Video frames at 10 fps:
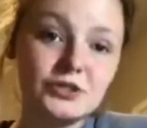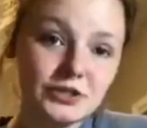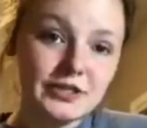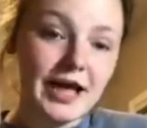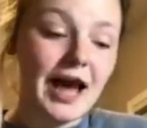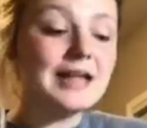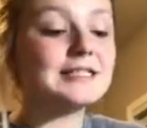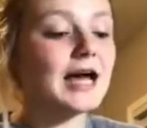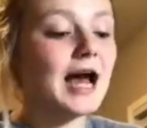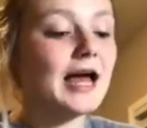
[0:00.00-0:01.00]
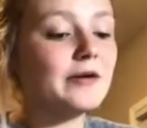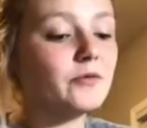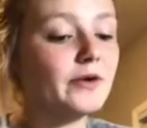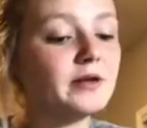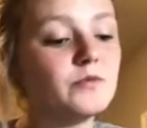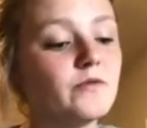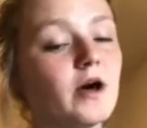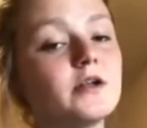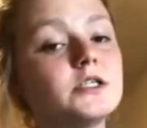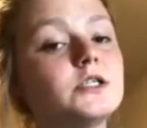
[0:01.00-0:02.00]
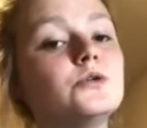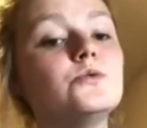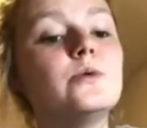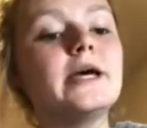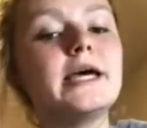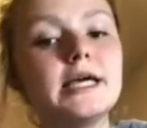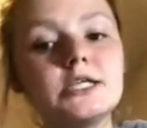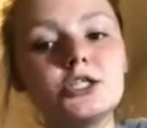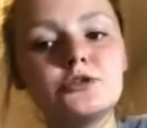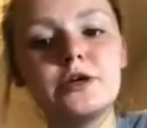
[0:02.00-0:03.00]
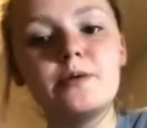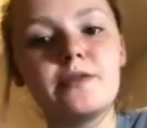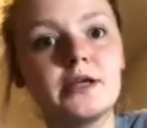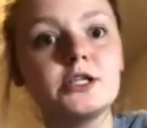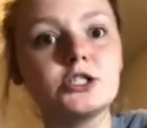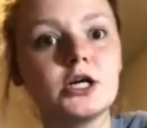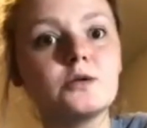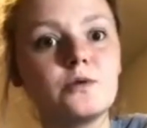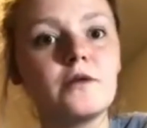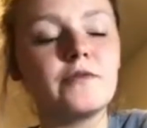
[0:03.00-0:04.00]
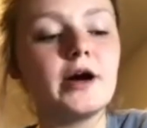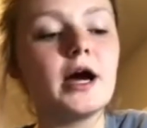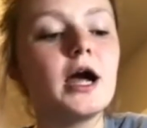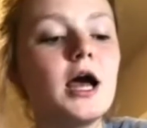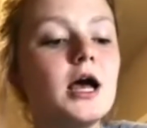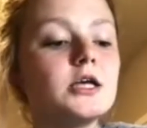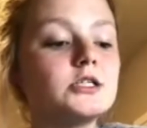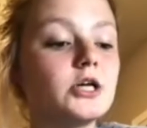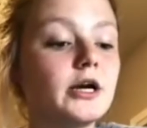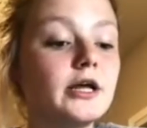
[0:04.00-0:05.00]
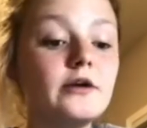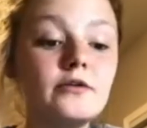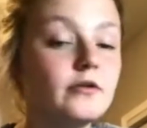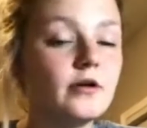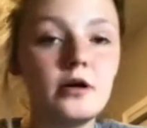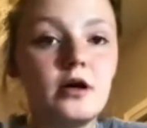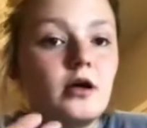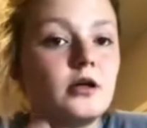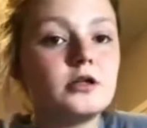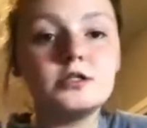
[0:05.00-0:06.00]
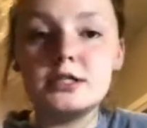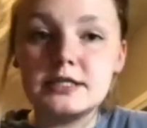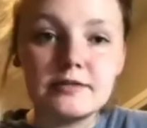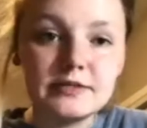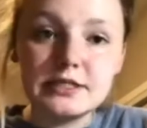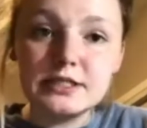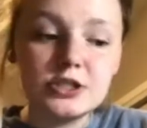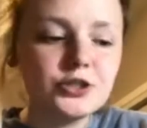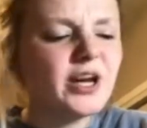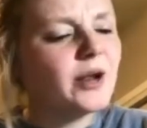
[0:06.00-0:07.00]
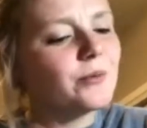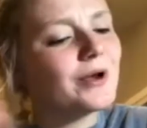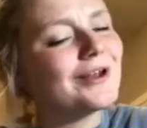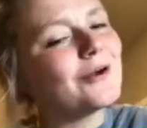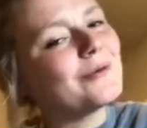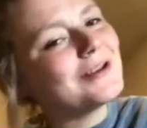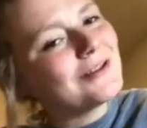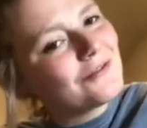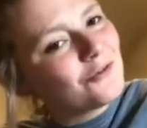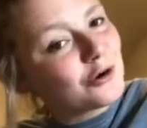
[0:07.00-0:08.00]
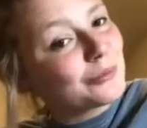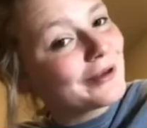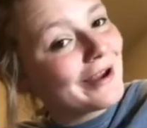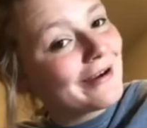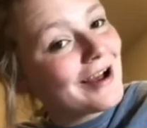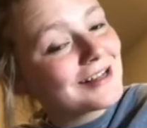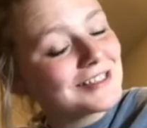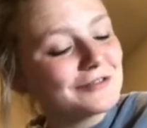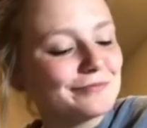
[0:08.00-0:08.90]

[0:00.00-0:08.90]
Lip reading: To that, I'm going to move on to history within child welfare, starting to 17th century and working our way to the Affordable Care Act.